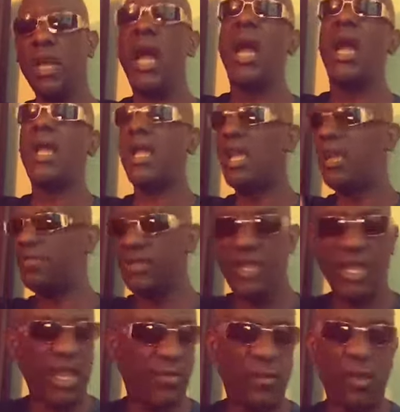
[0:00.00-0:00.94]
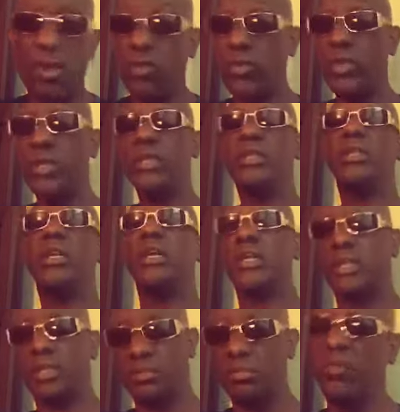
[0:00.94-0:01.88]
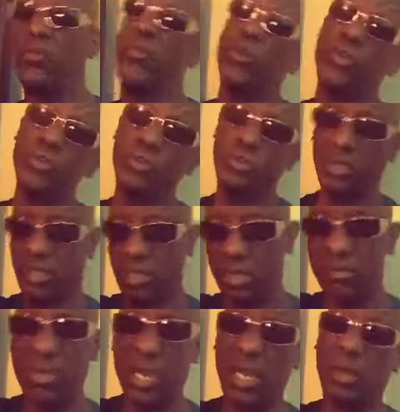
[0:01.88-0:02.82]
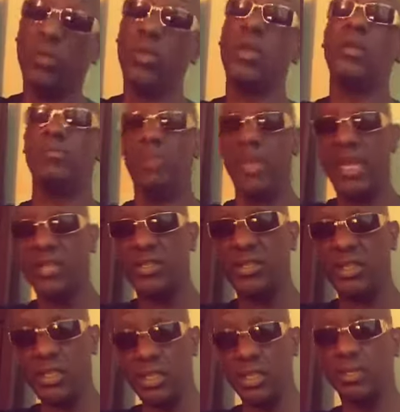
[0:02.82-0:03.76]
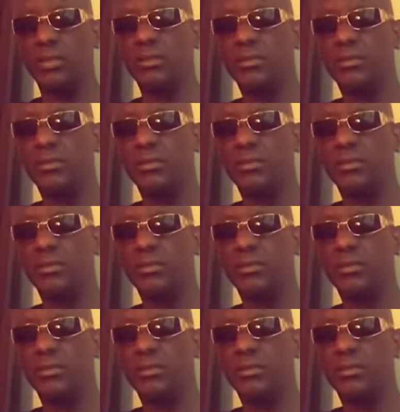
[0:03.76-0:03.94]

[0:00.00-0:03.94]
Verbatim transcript: I have to have already done it before you to come back around and patch it in.